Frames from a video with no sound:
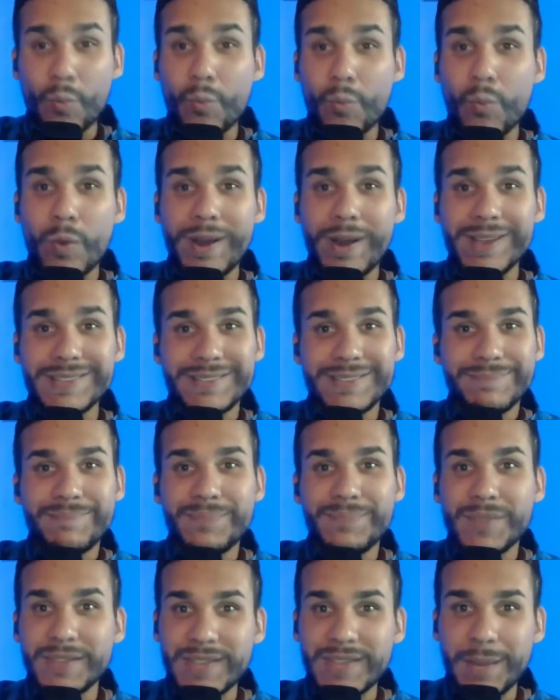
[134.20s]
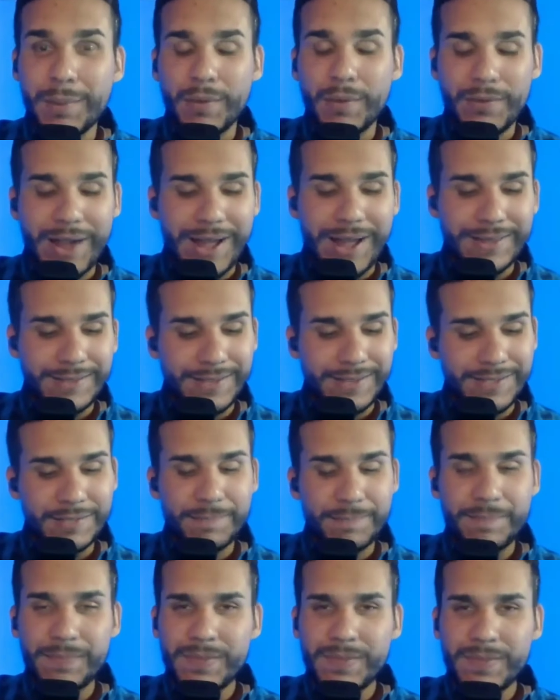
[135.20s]
what is the table of contents.
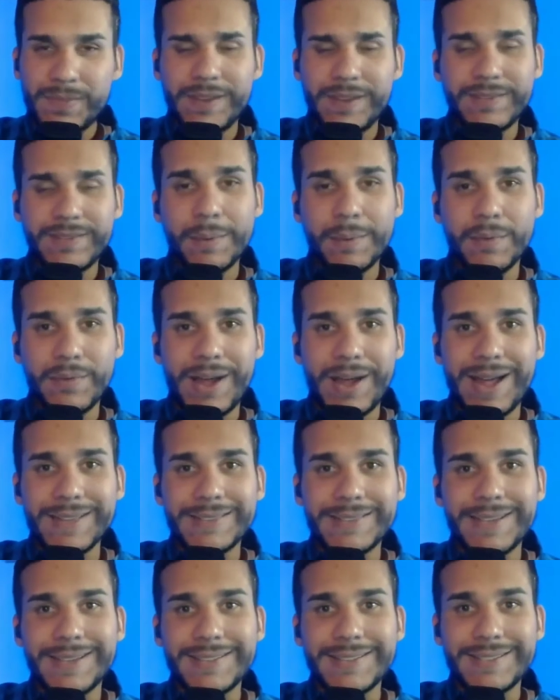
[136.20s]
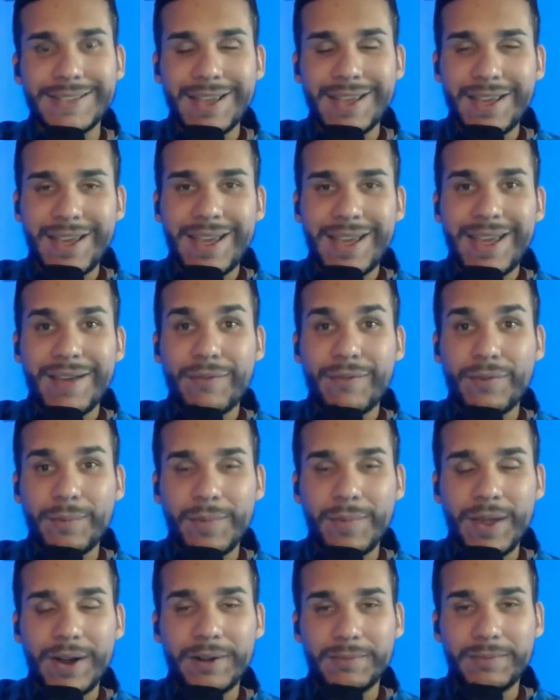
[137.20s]
Hit the table of contents. From
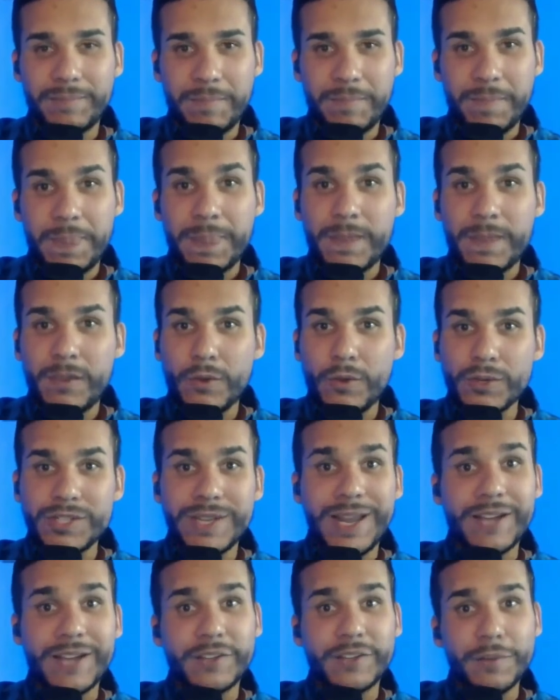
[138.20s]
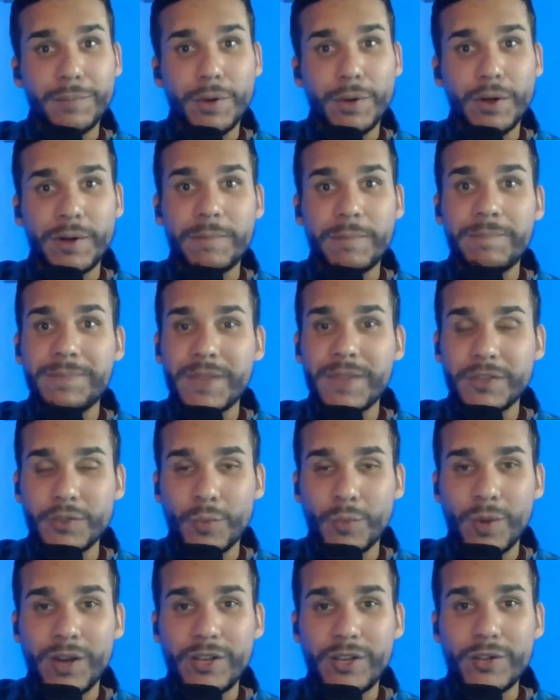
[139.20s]
there, you'll select the book that you
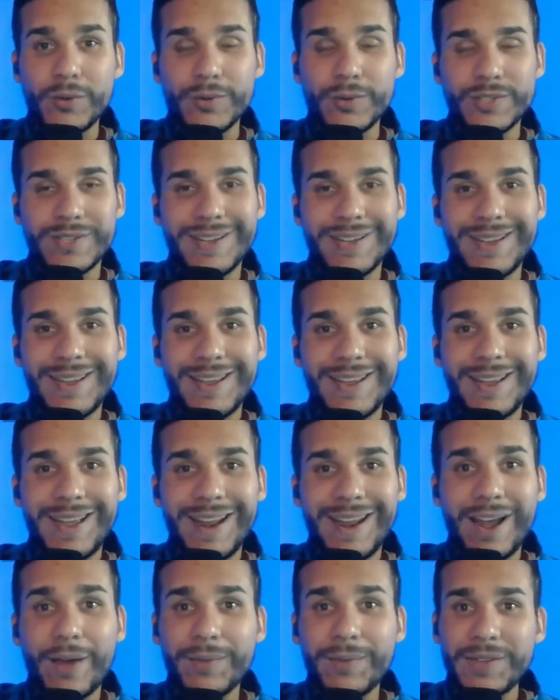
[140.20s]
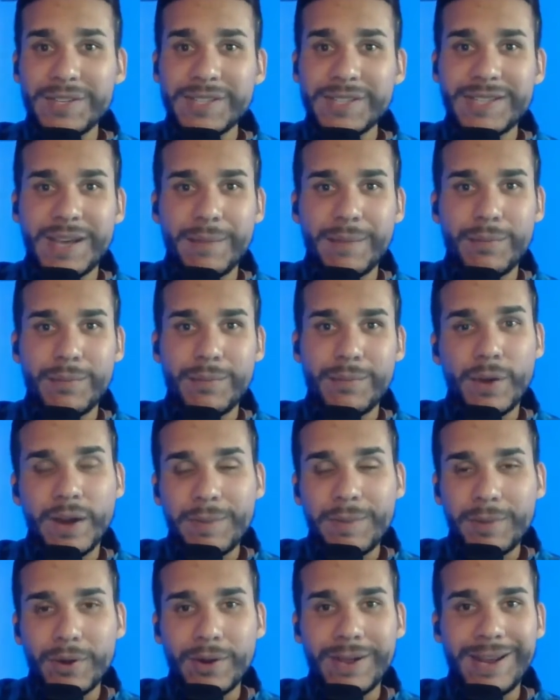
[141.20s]
want to use. Now, in this example, we're going to
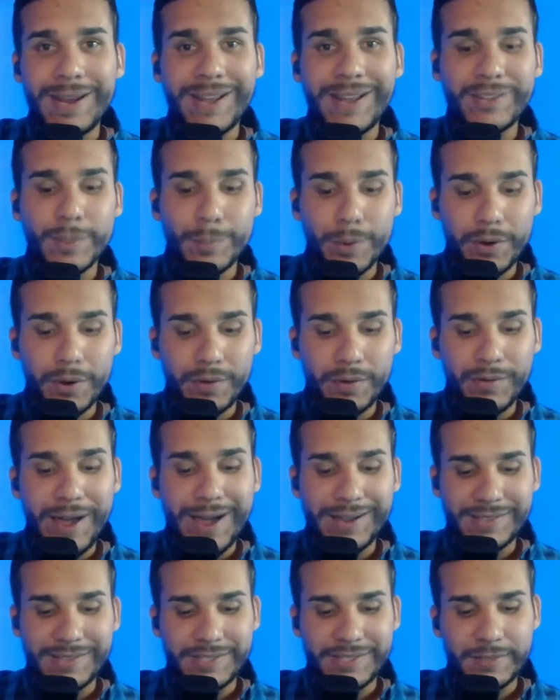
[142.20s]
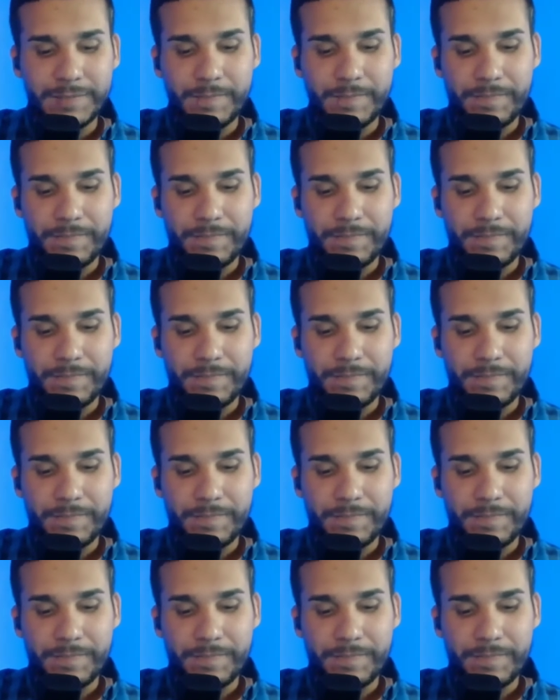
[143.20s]
be looking at the book of Acts.